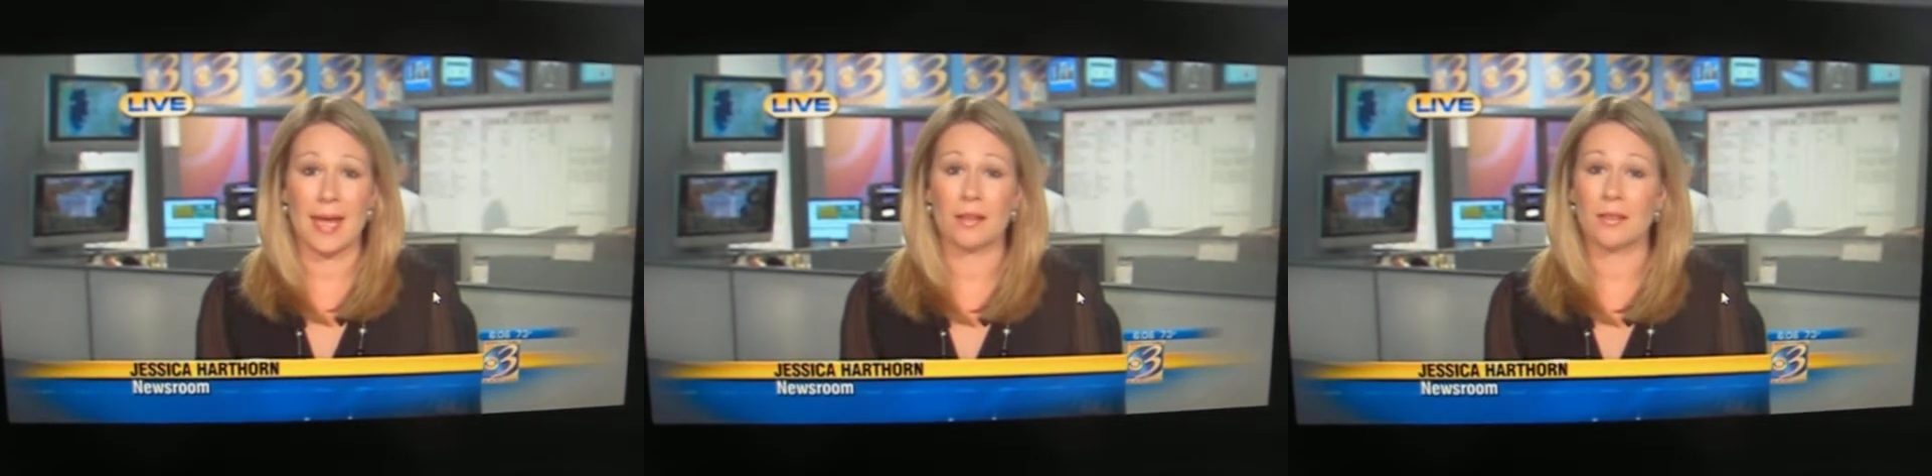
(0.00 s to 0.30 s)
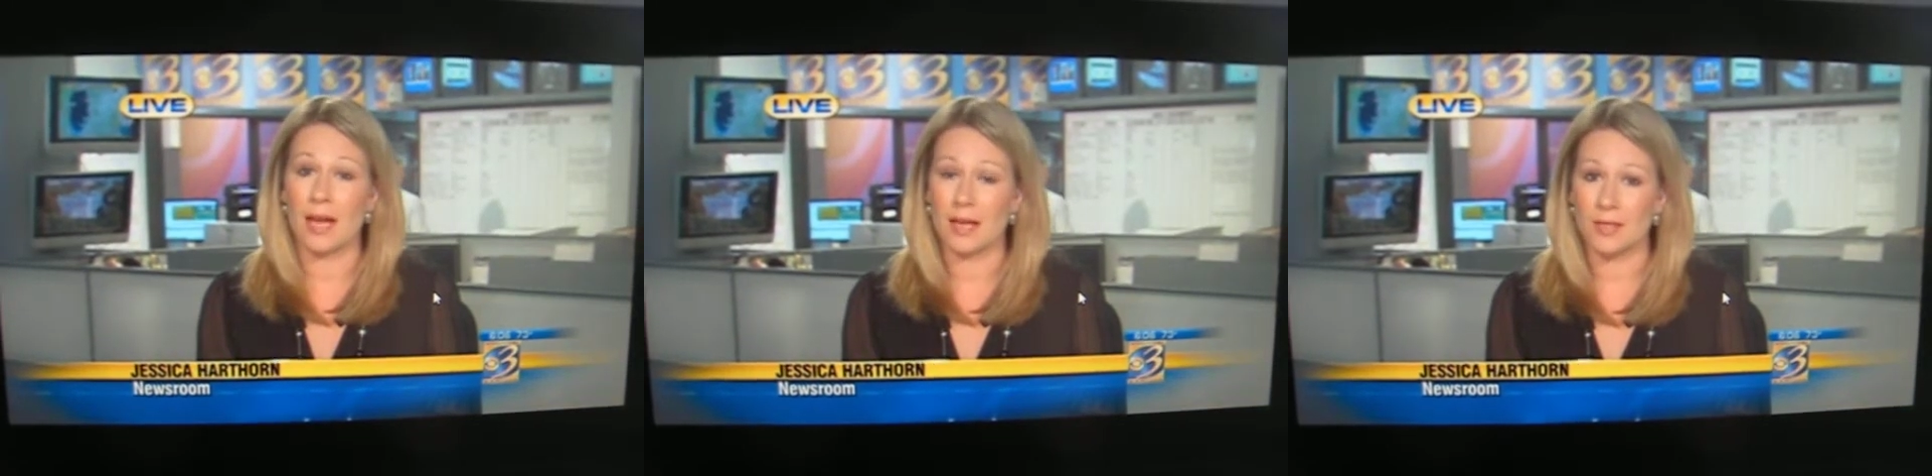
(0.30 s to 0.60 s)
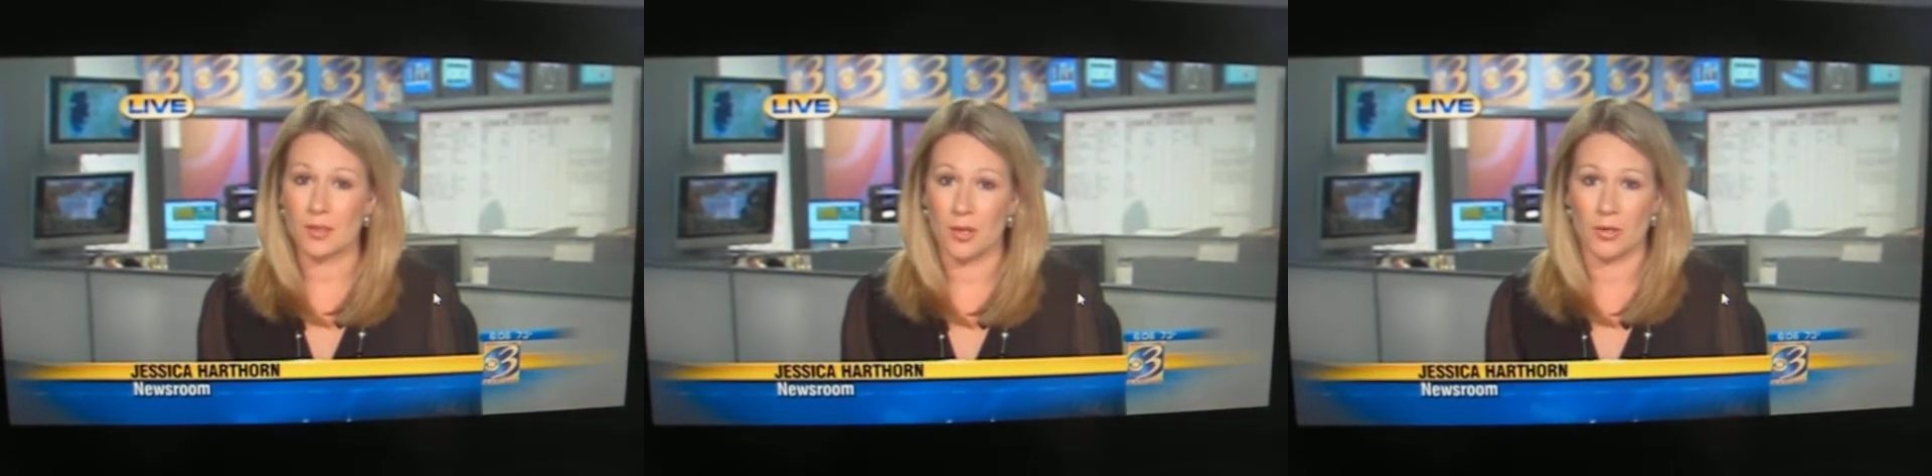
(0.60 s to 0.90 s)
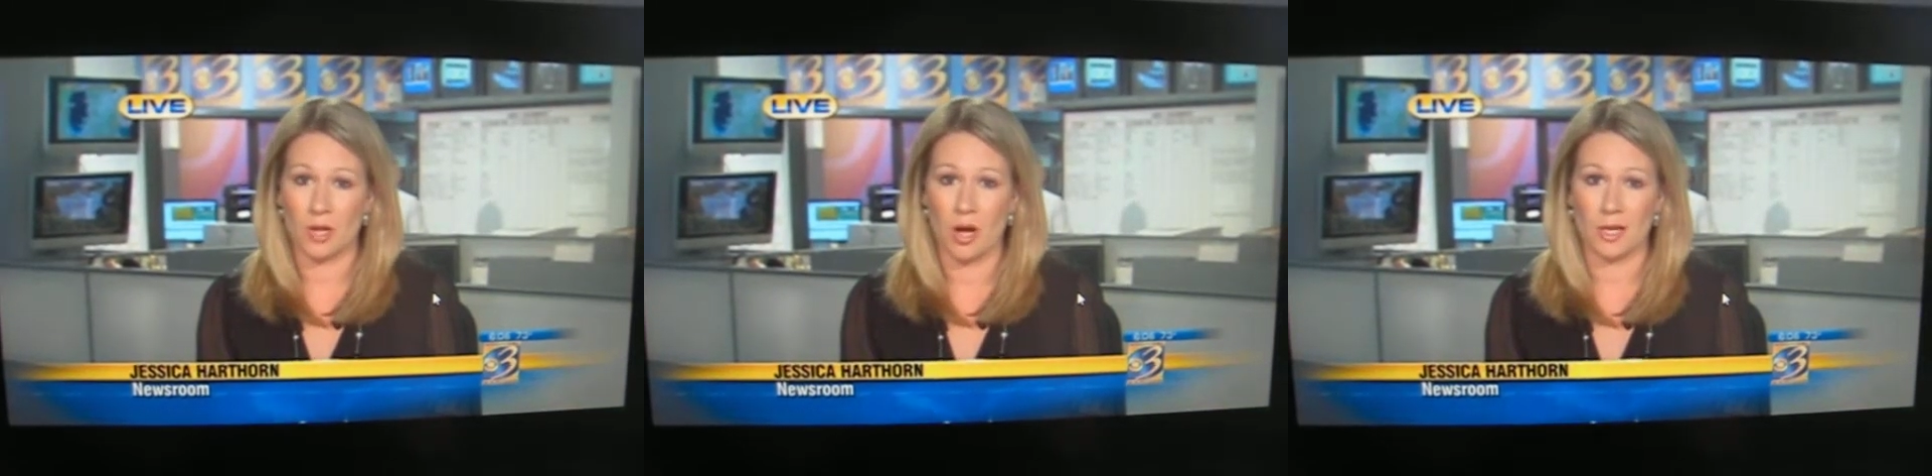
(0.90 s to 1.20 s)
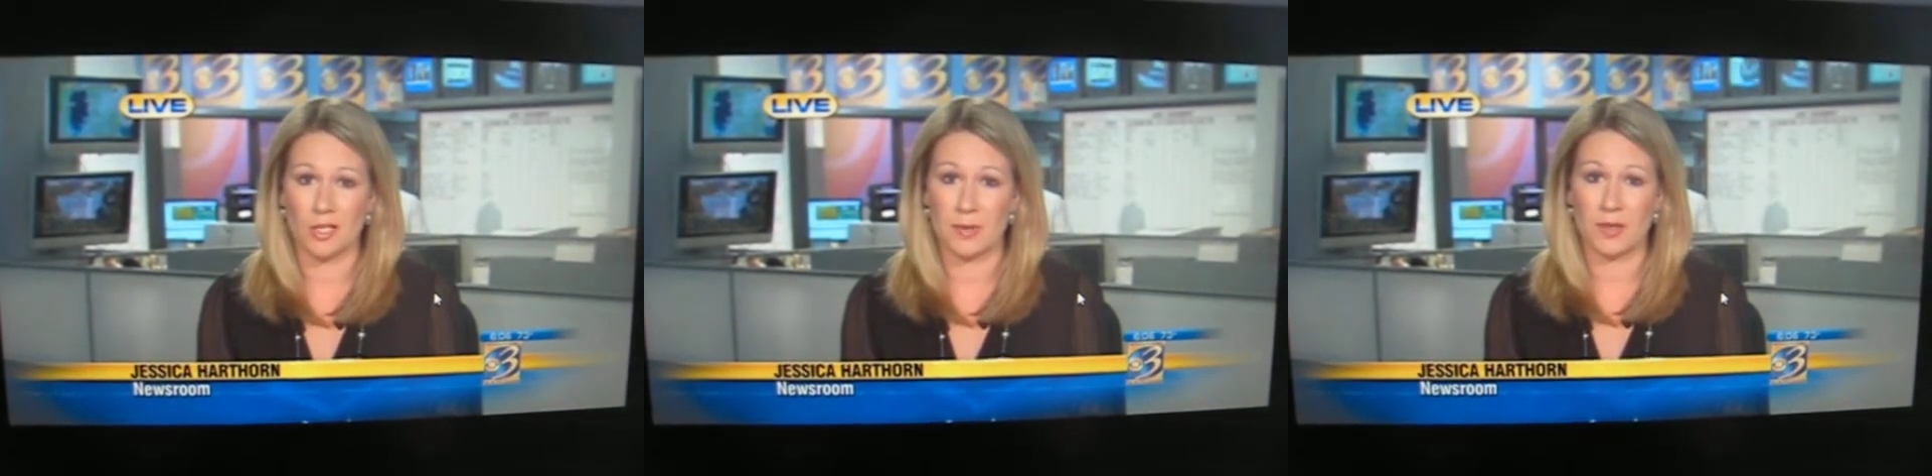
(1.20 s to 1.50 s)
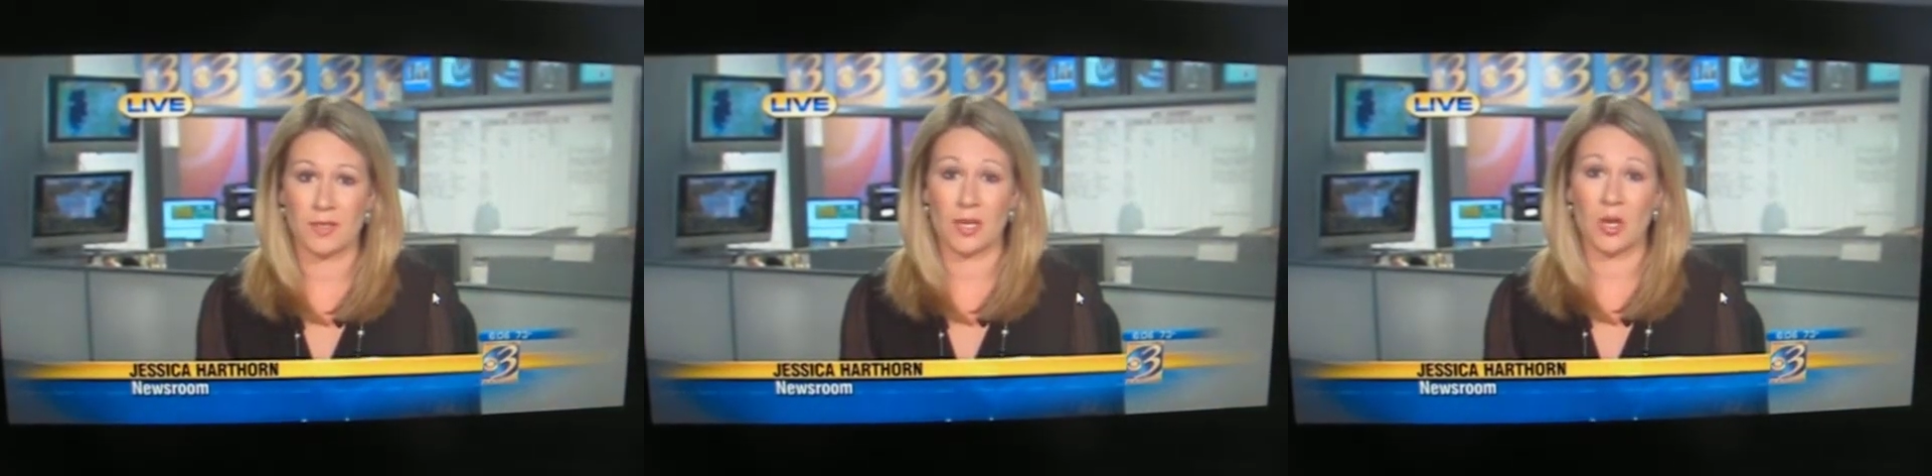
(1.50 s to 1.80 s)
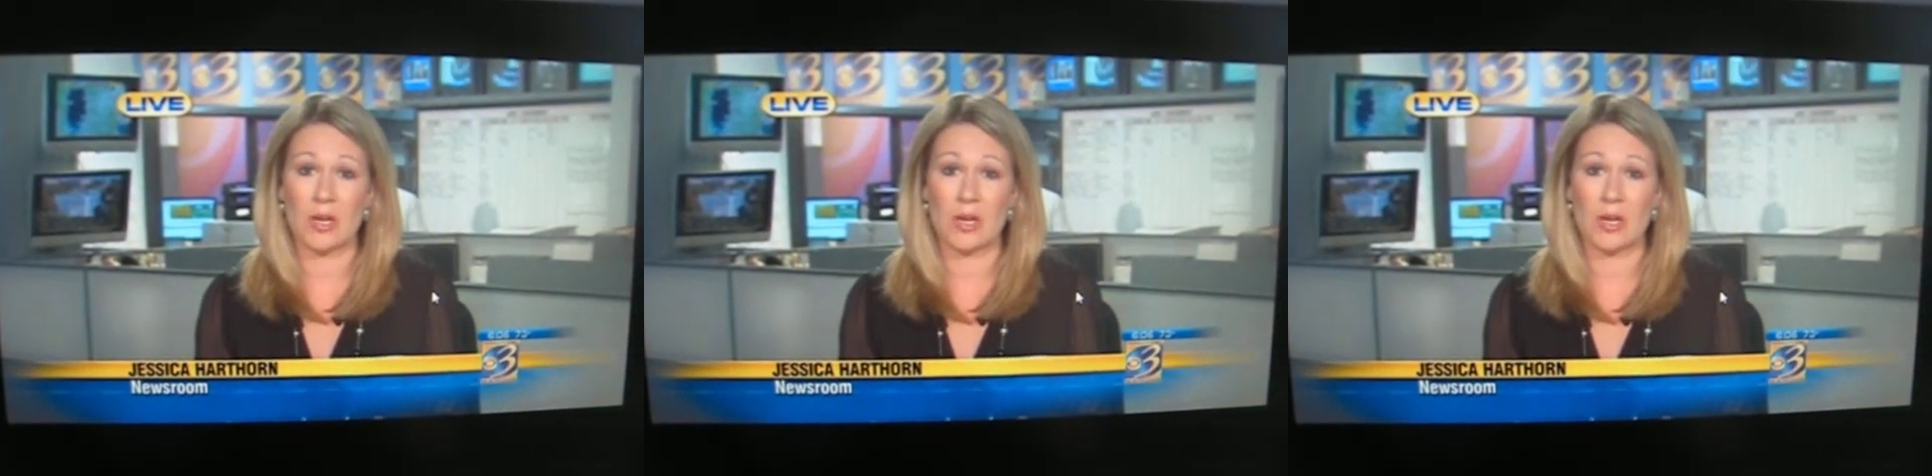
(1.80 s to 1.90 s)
held on to their dogs because they